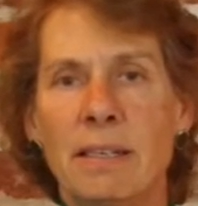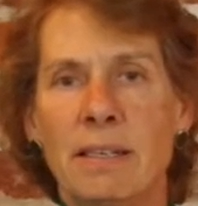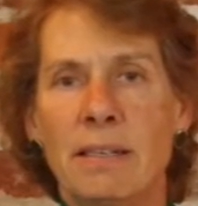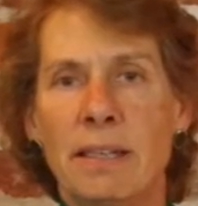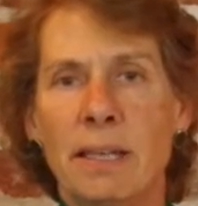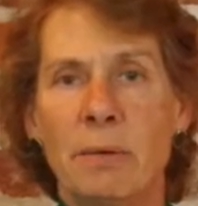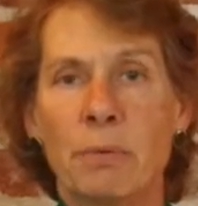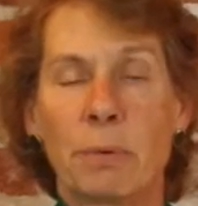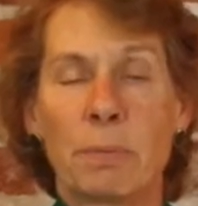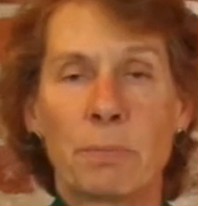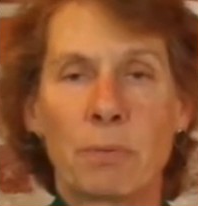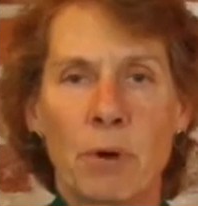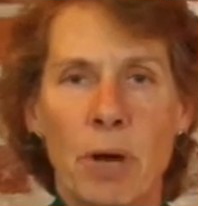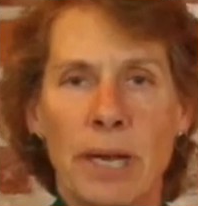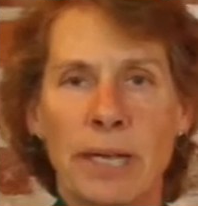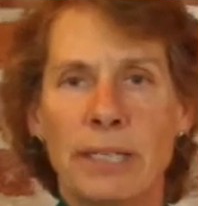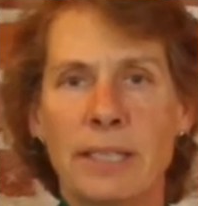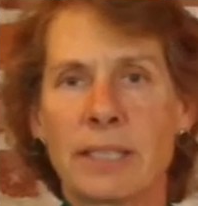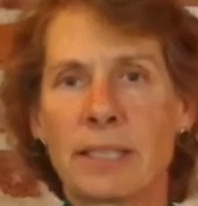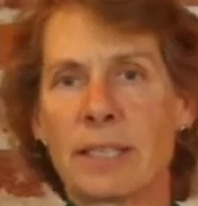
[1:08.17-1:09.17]
They were
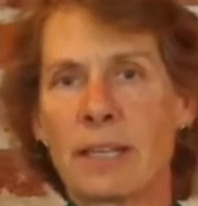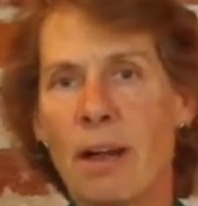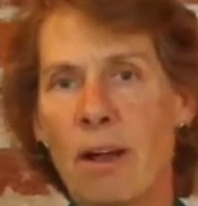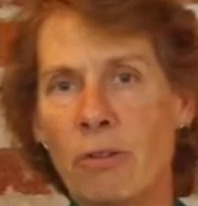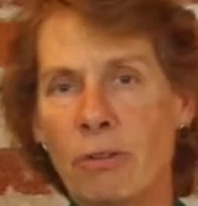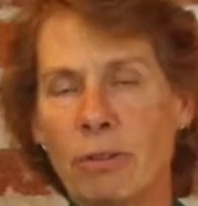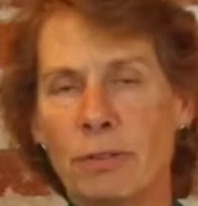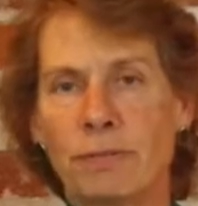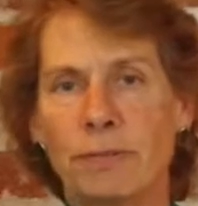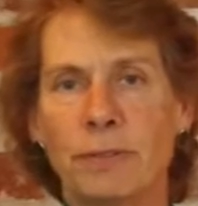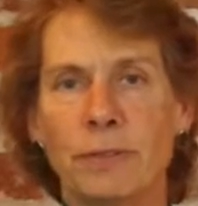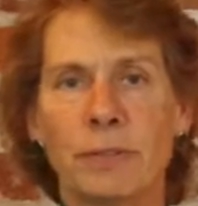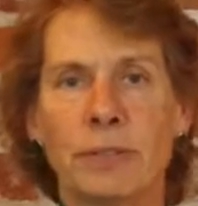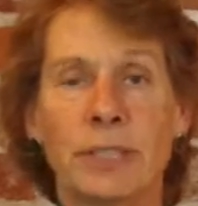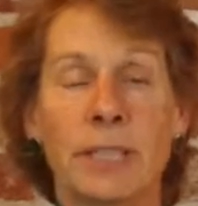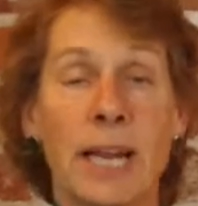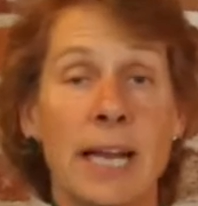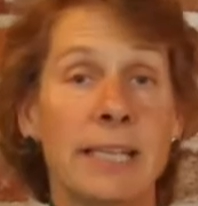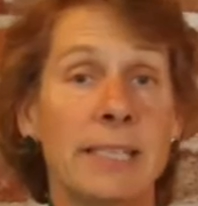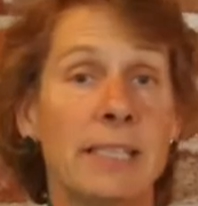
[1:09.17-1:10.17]
bright, colorful in
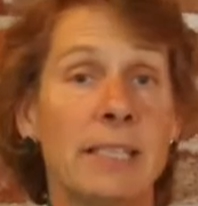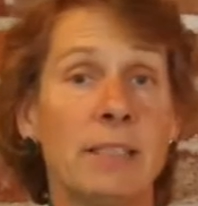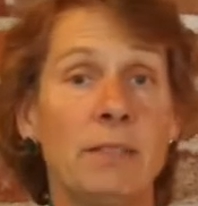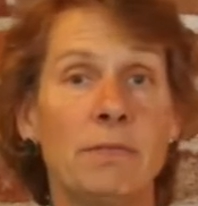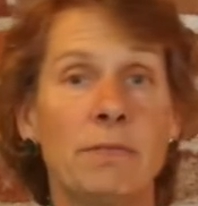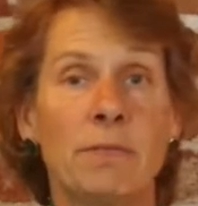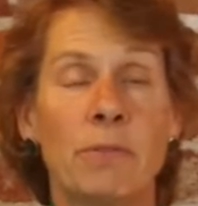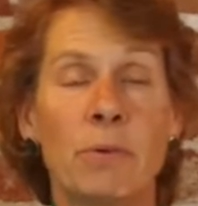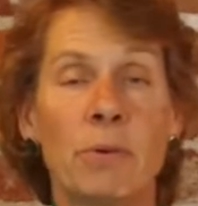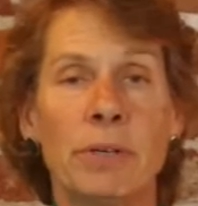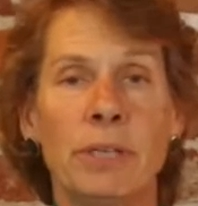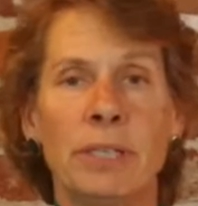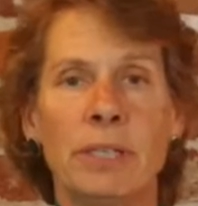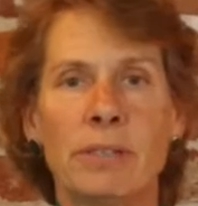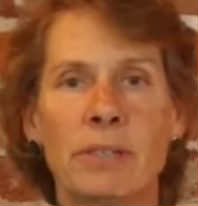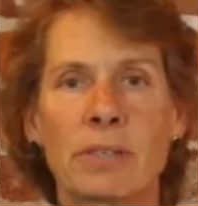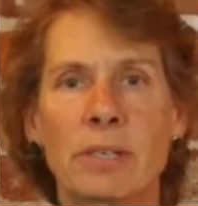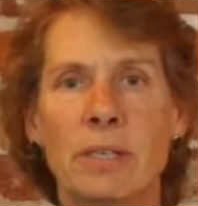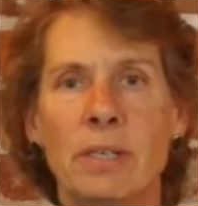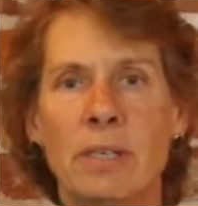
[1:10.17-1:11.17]
the
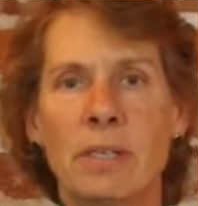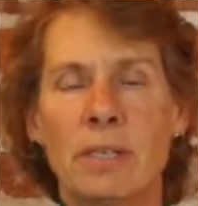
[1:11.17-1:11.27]
1940s.